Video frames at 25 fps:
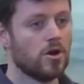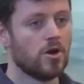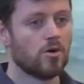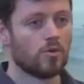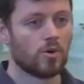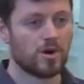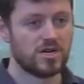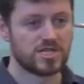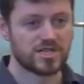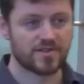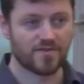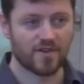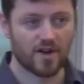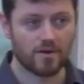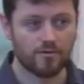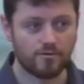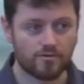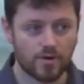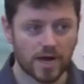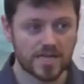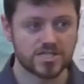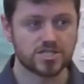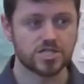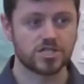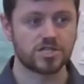Whereas if I
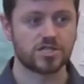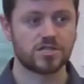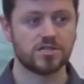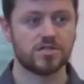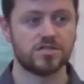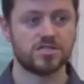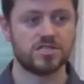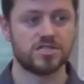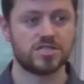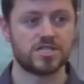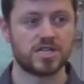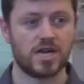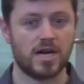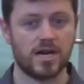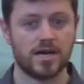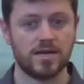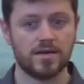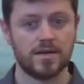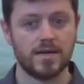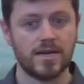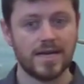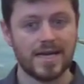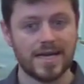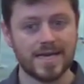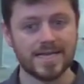register the design,
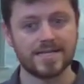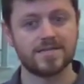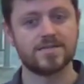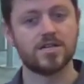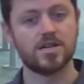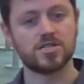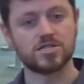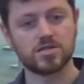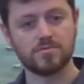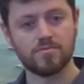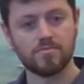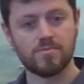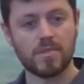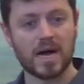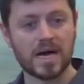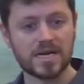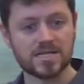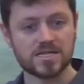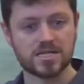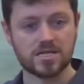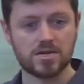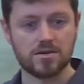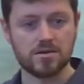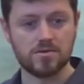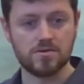it doesn't
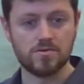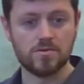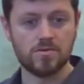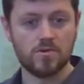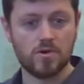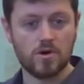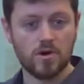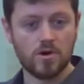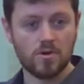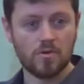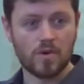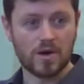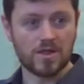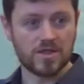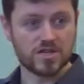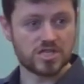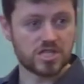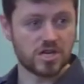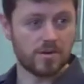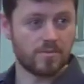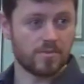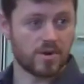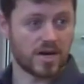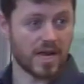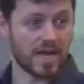matter whether
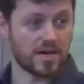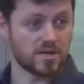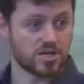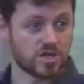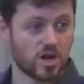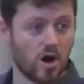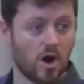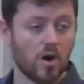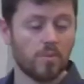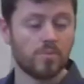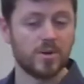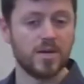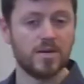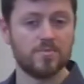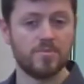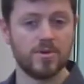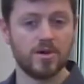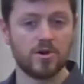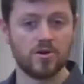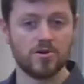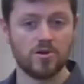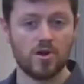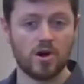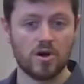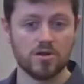somebody else copied me
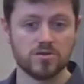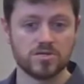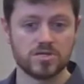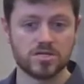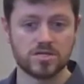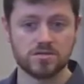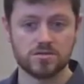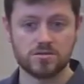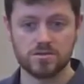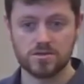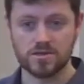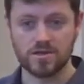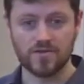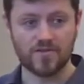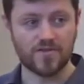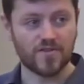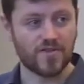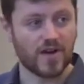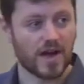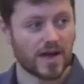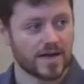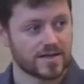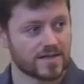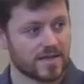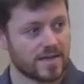or not. The
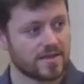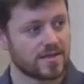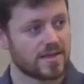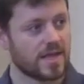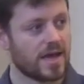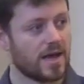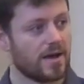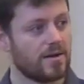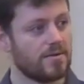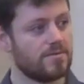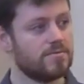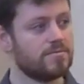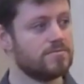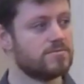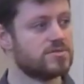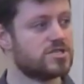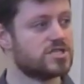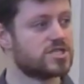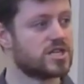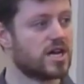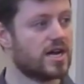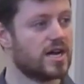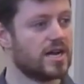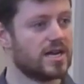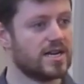fact that their
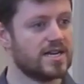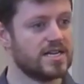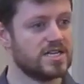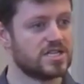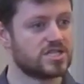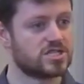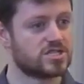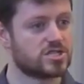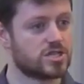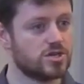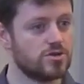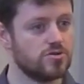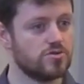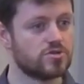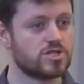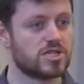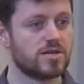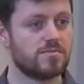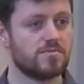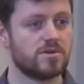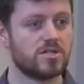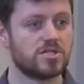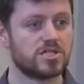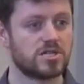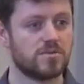design is too
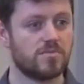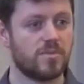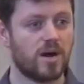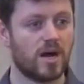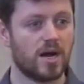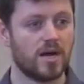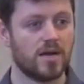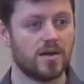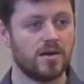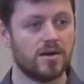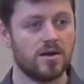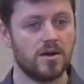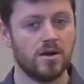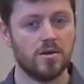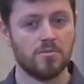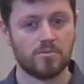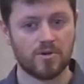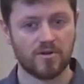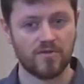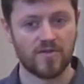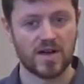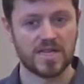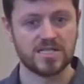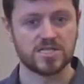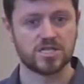similar to mine
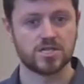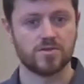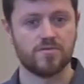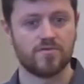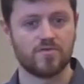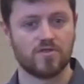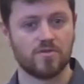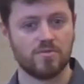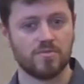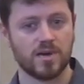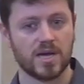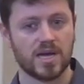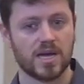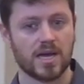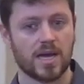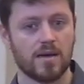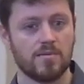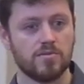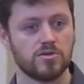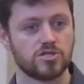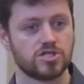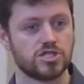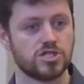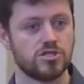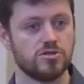prevents them from being
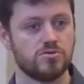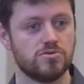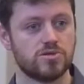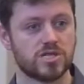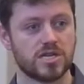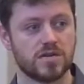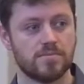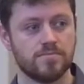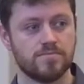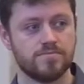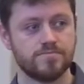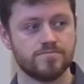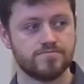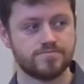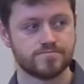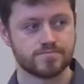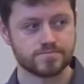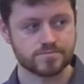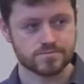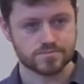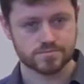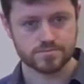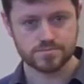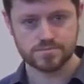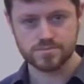able to use it.
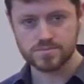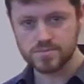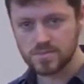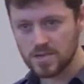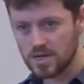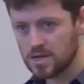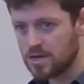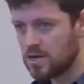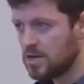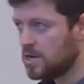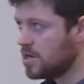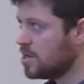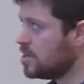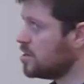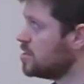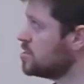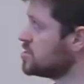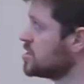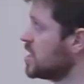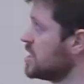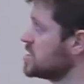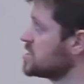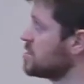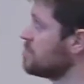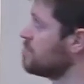
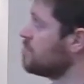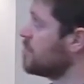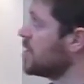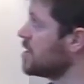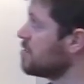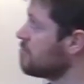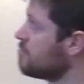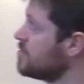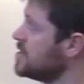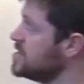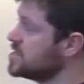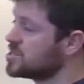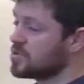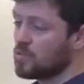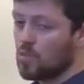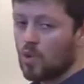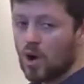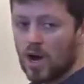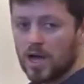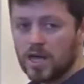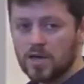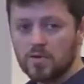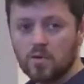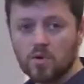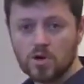So that's a big reason
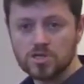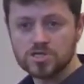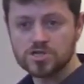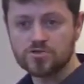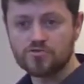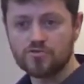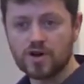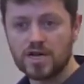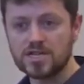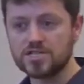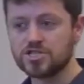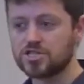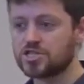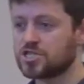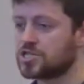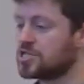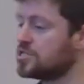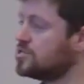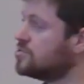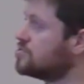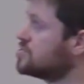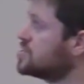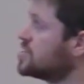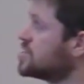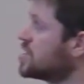why you want to register
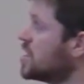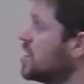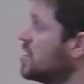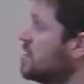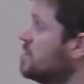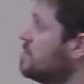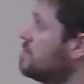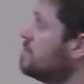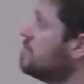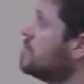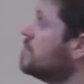your design.